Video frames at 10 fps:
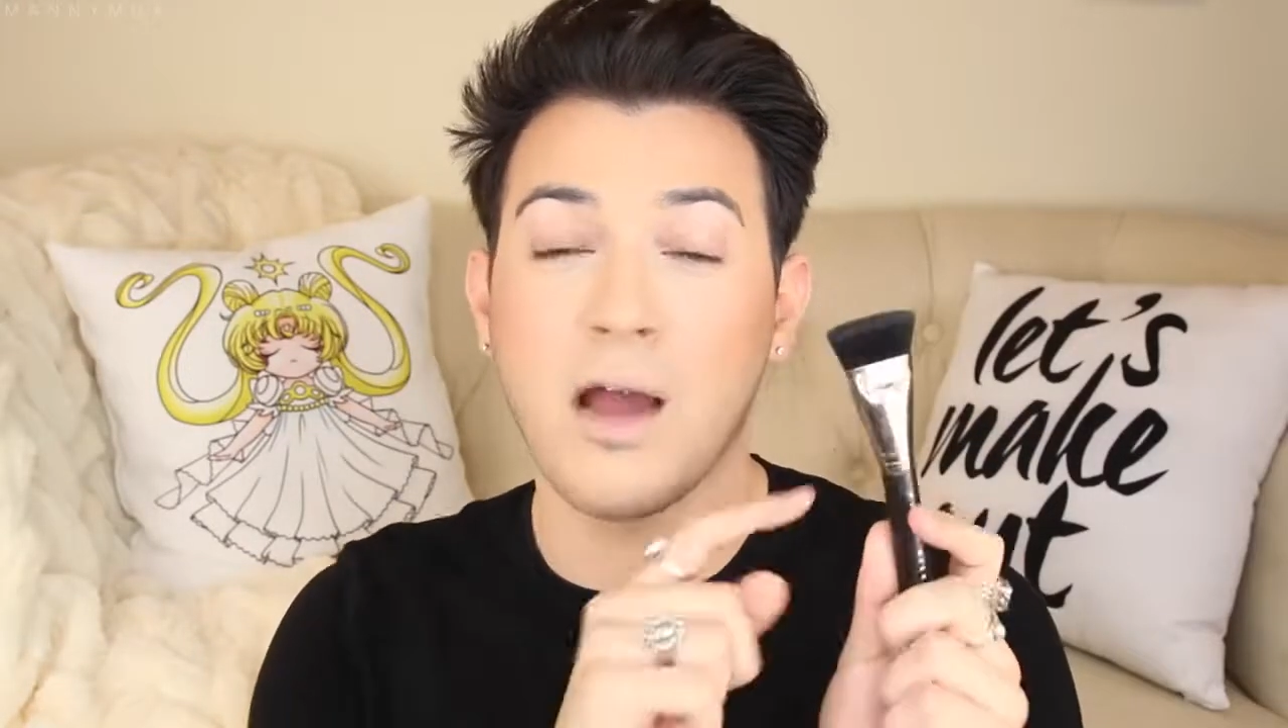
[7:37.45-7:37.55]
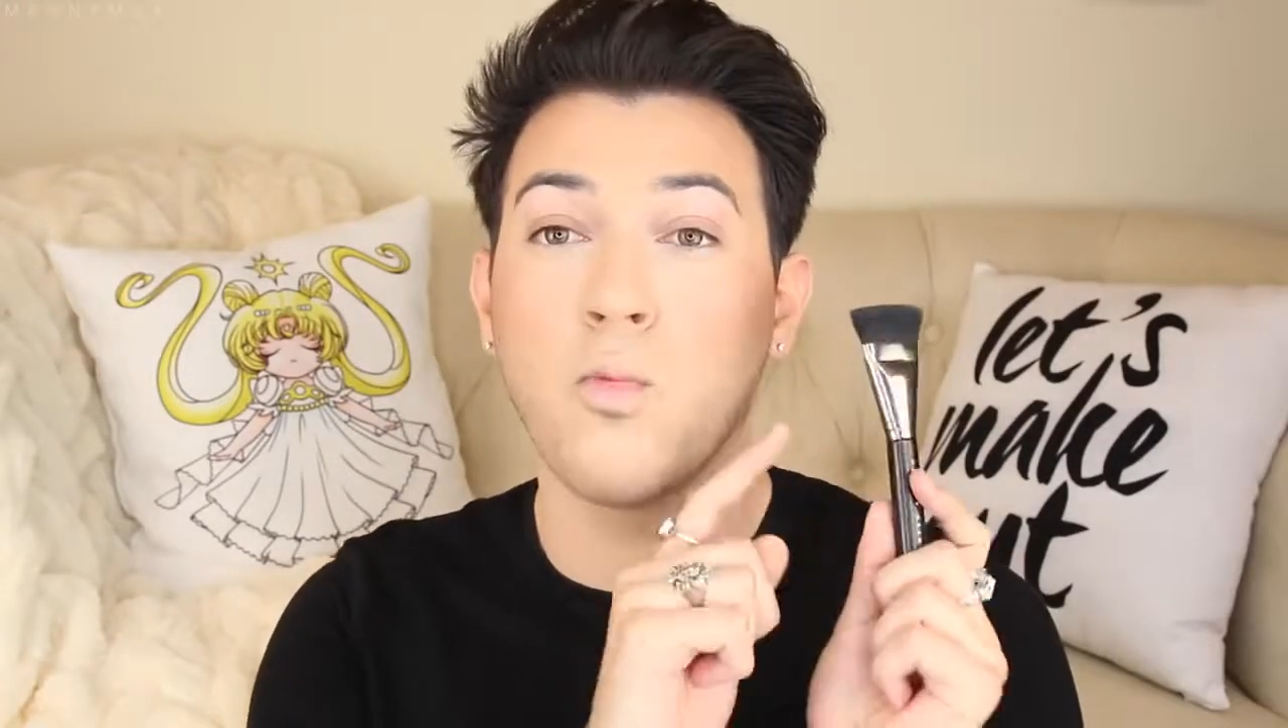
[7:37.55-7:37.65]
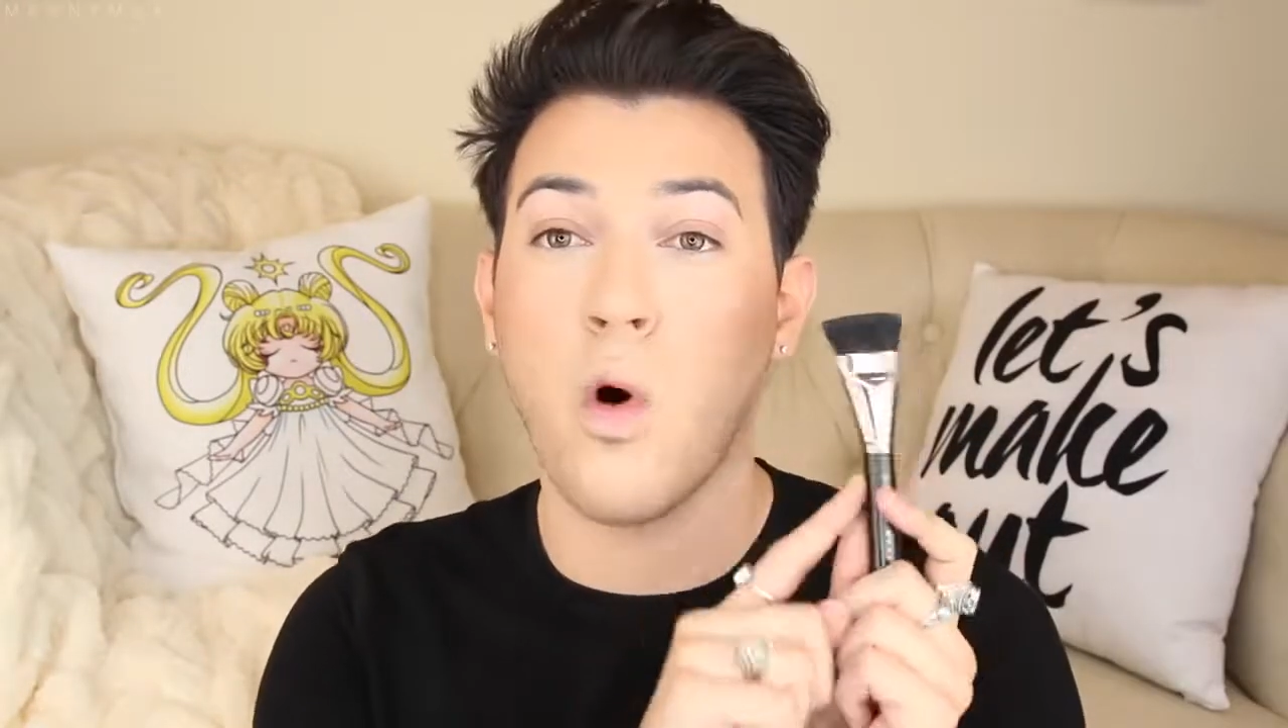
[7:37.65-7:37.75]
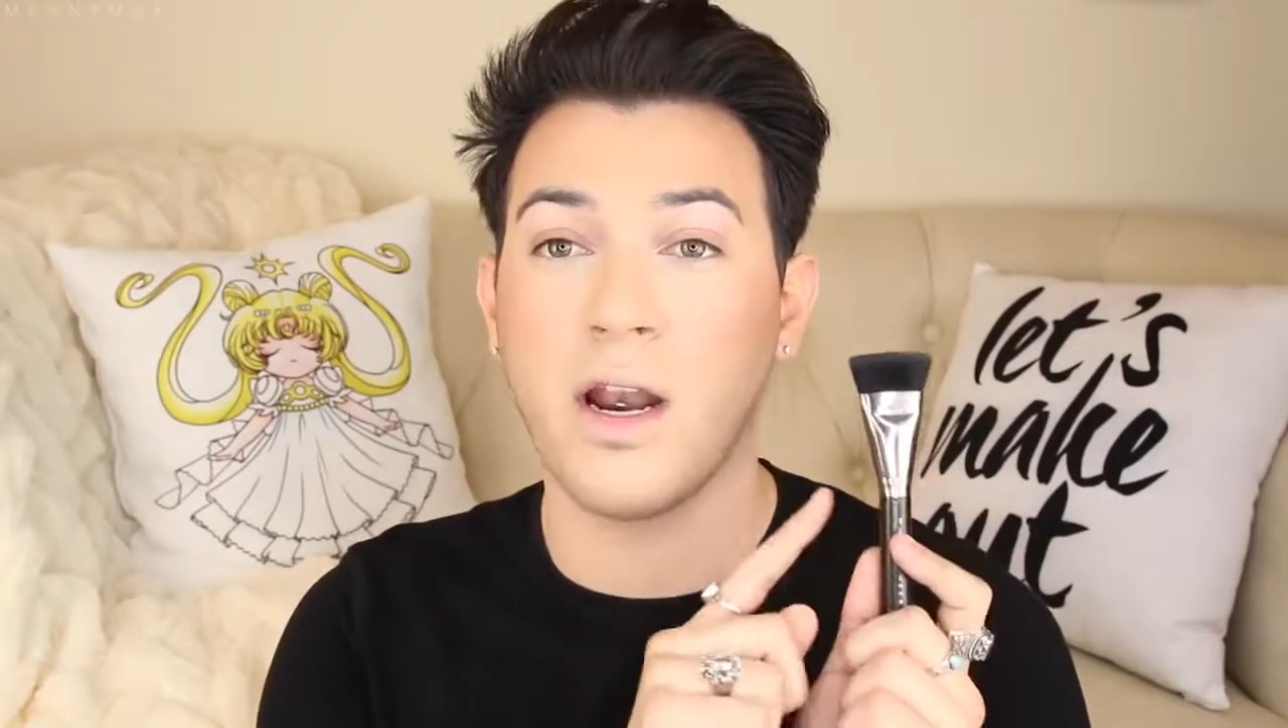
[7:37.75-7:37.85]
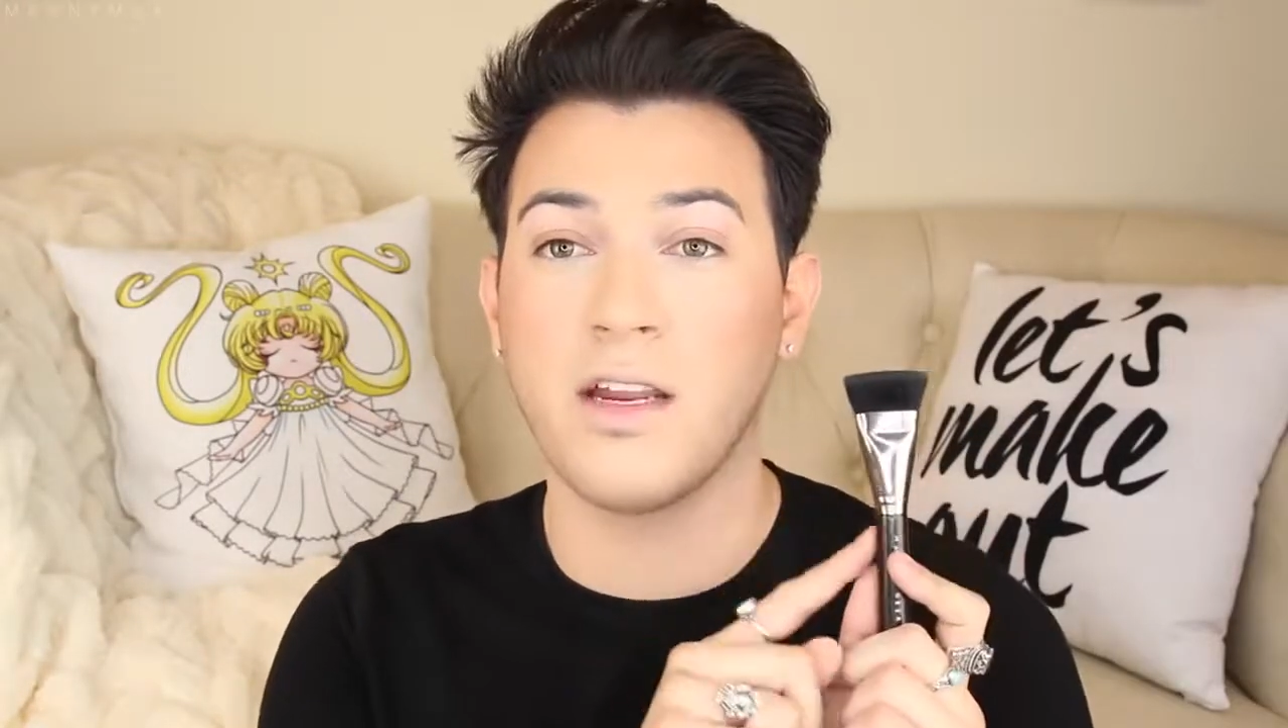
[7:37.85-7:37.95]
I
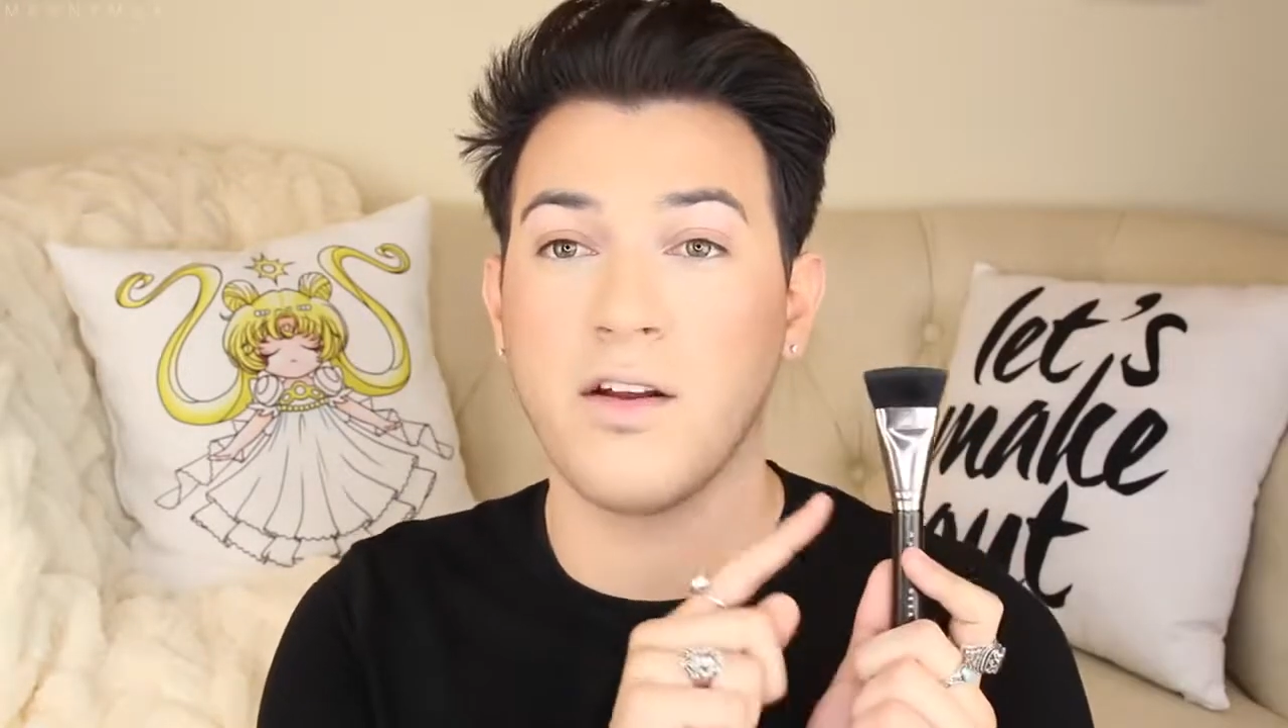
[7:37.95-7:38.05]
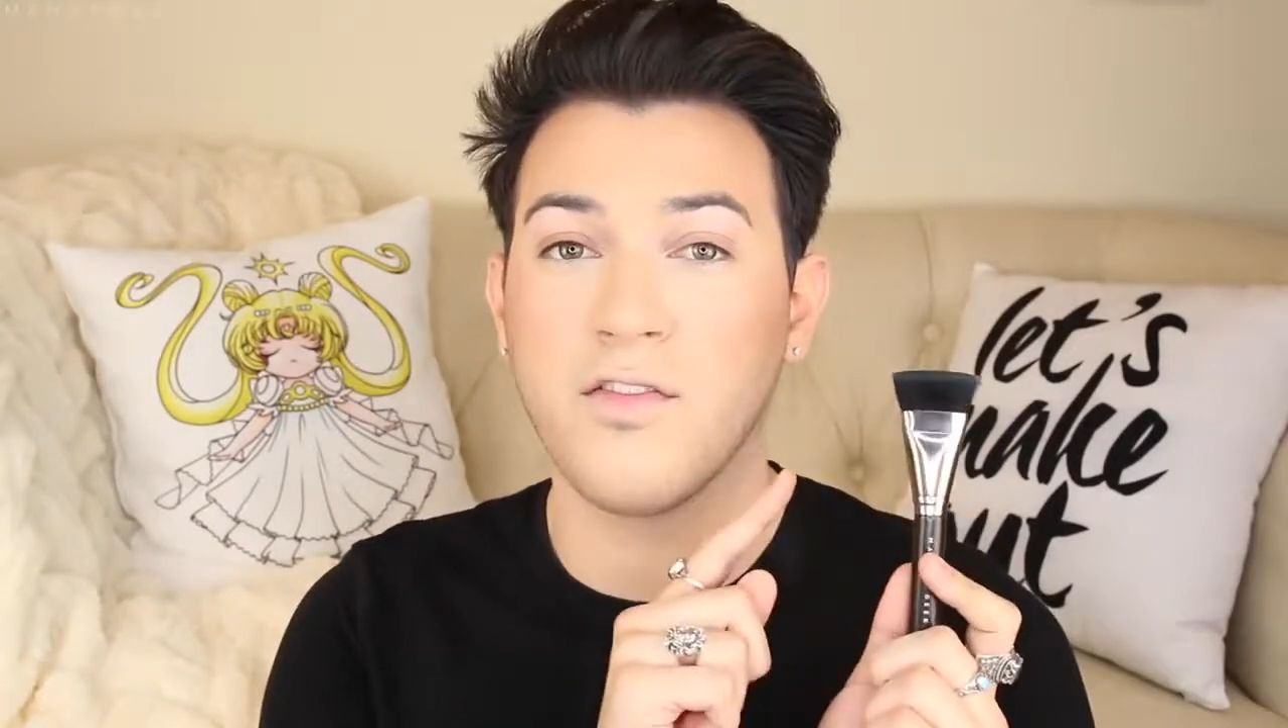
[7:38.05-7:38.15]
wanted